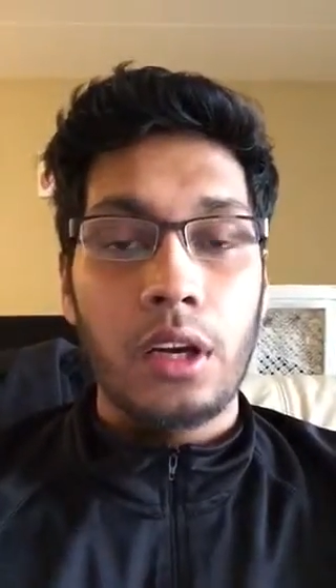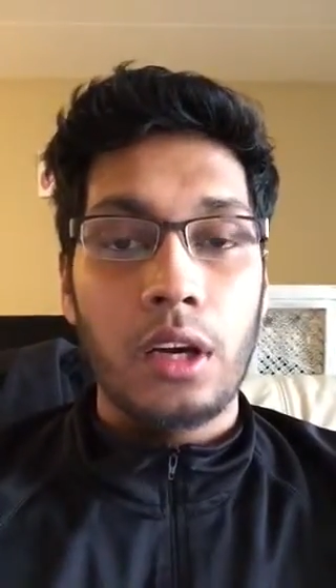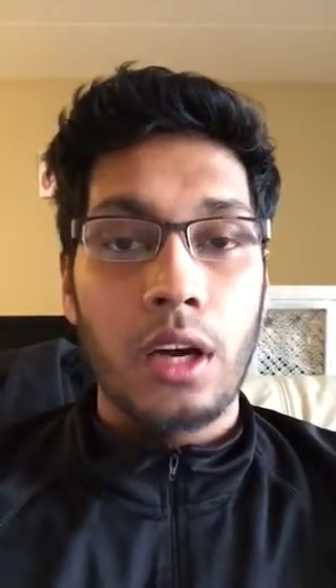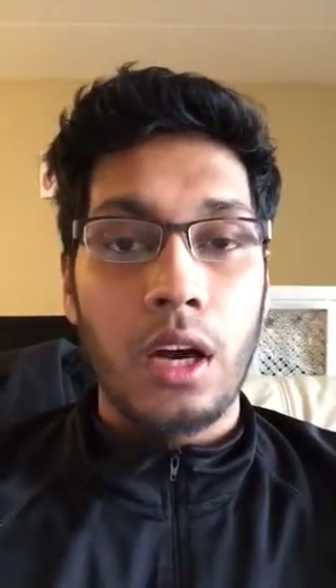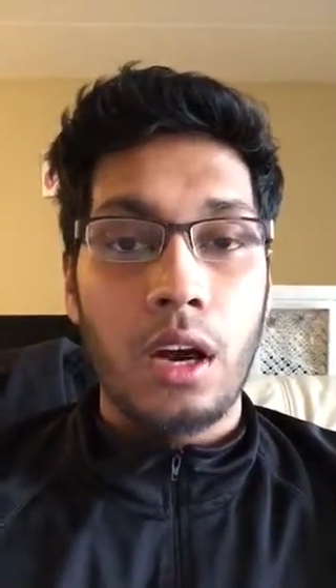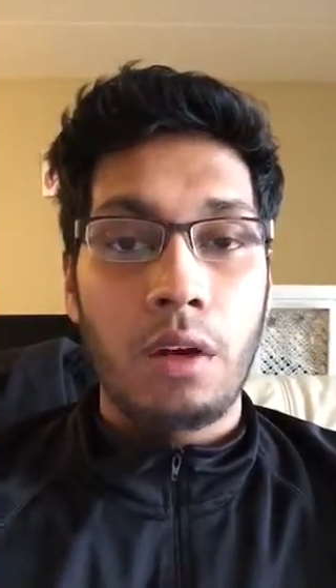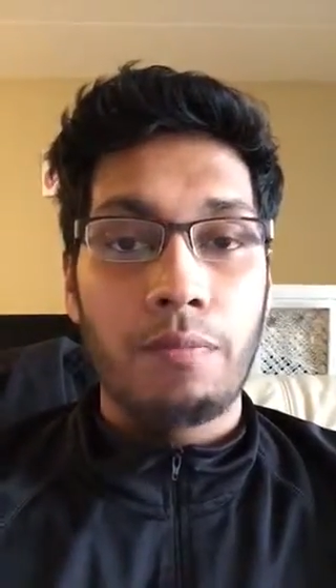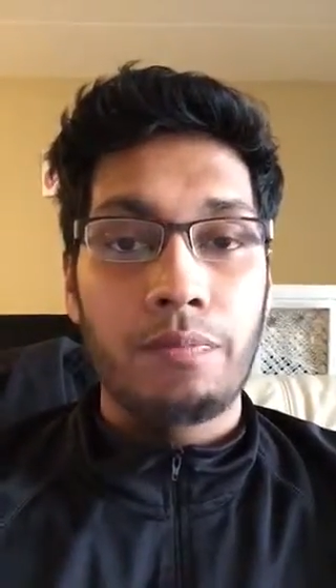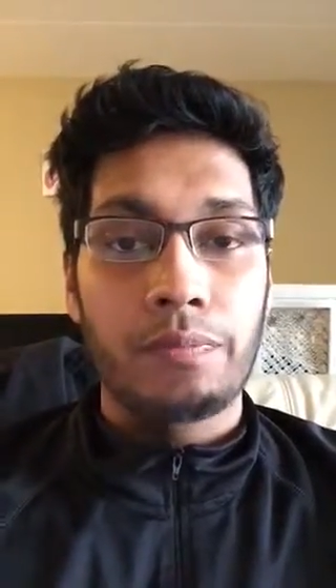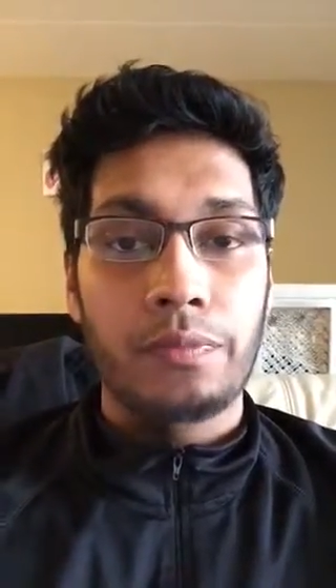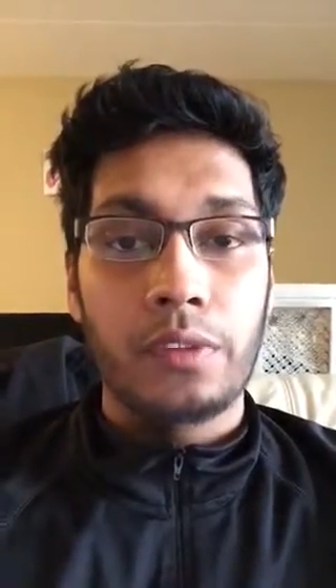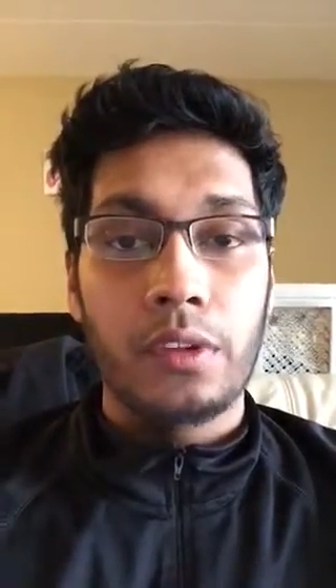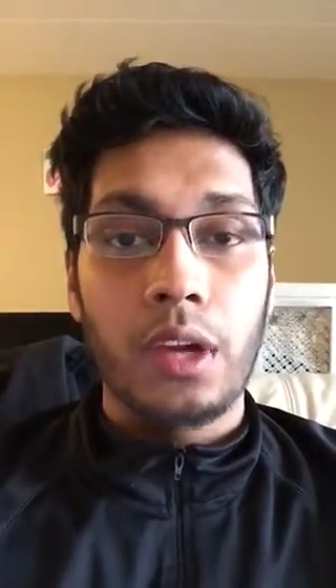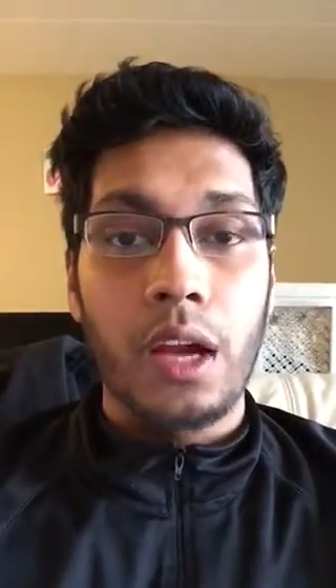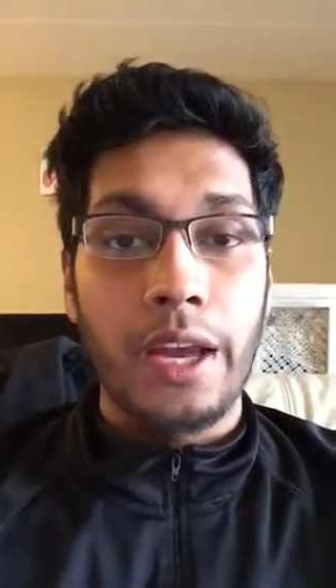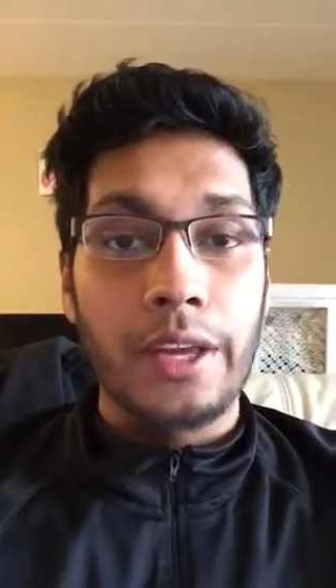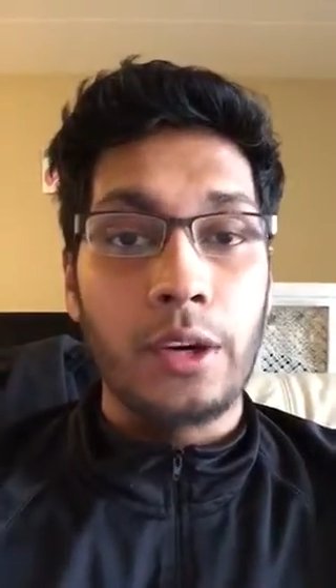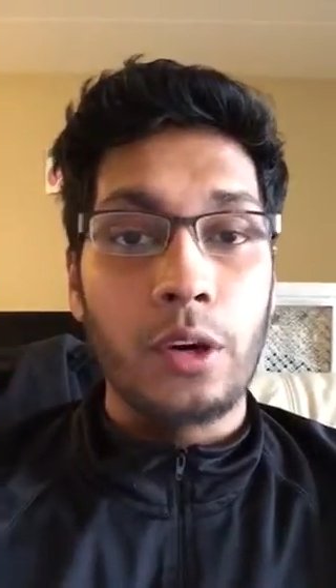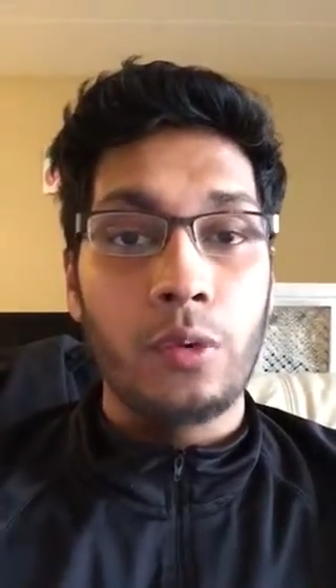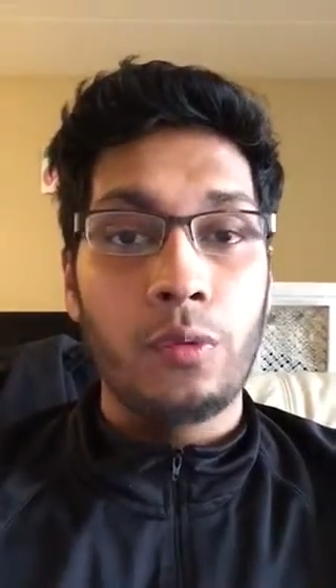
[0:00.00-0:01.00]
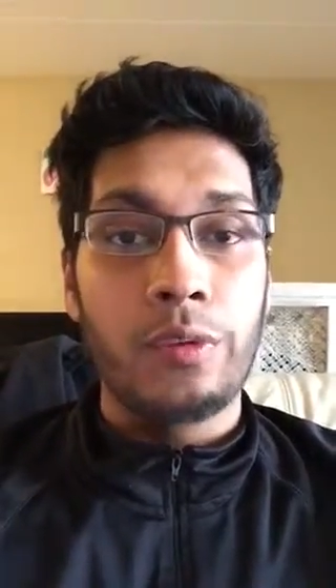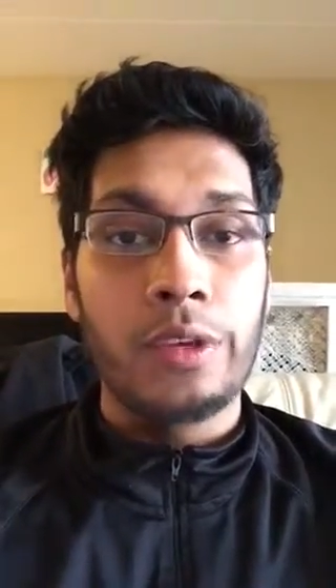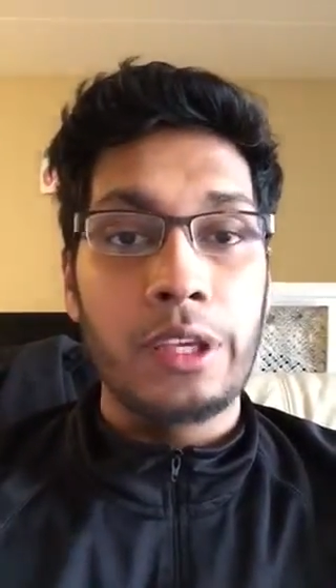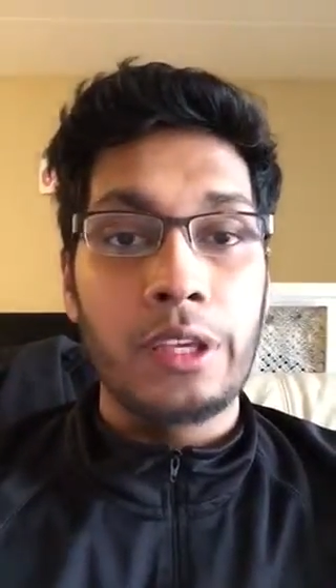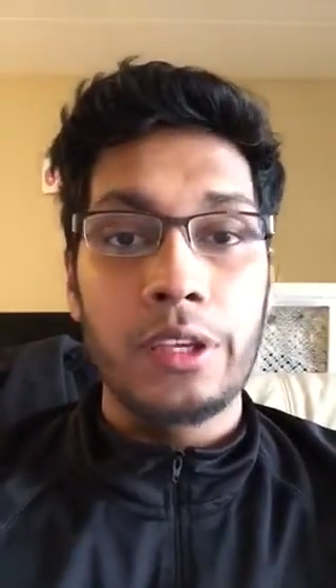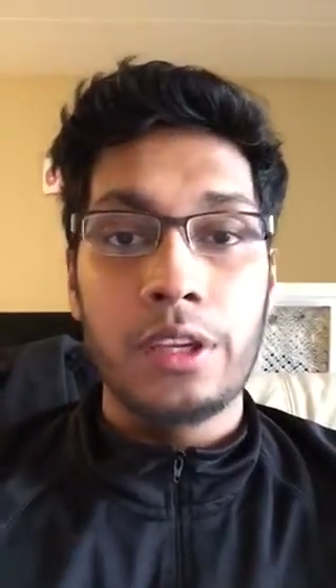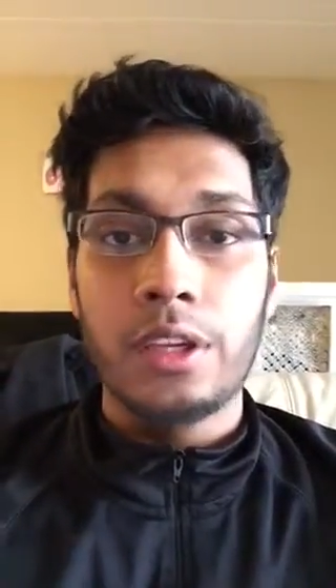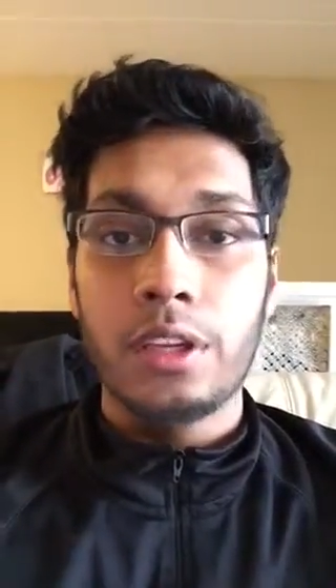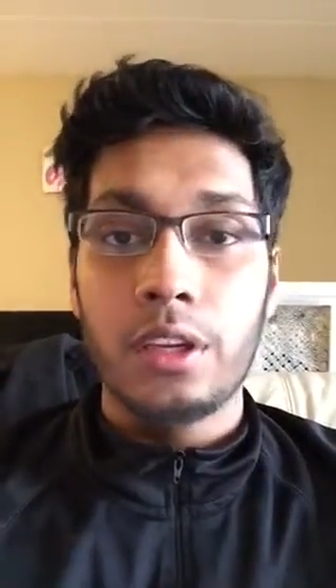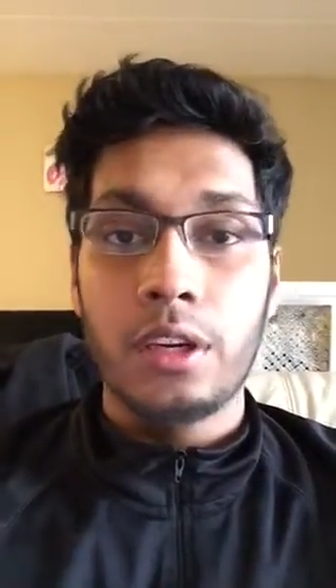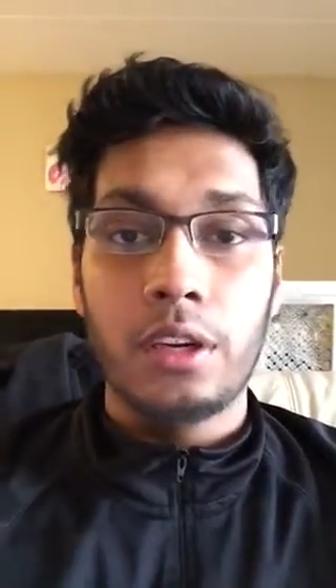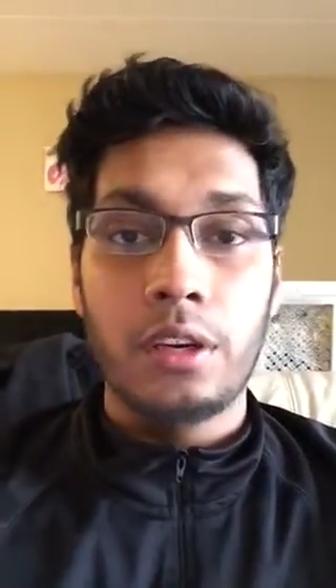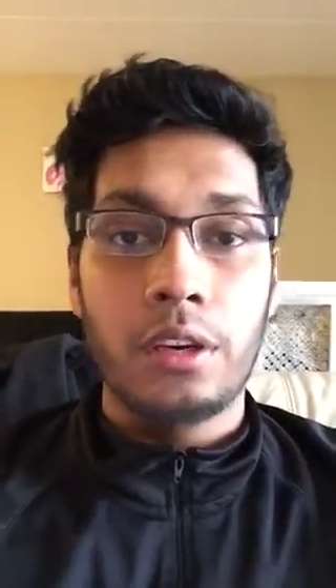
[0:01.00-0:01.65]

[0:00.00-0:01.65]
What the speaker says: I know we